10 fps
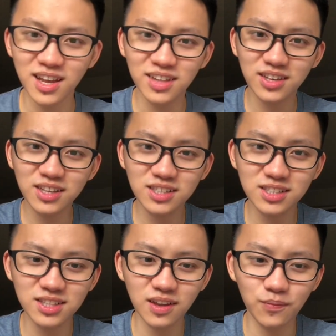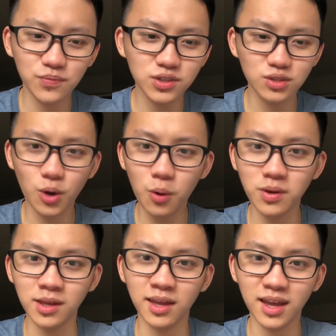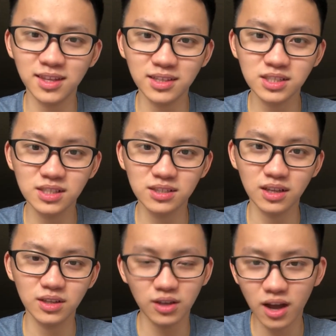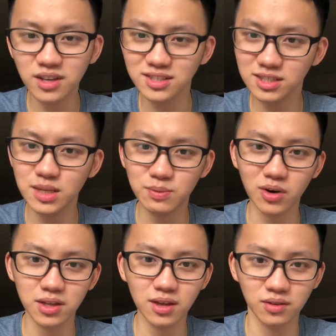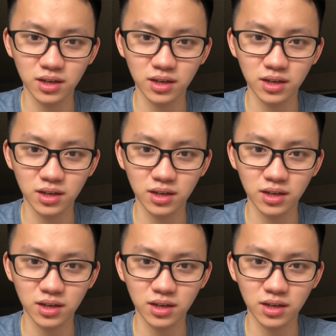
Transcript: Then she said, sorry. And then she said, I can sleep right now.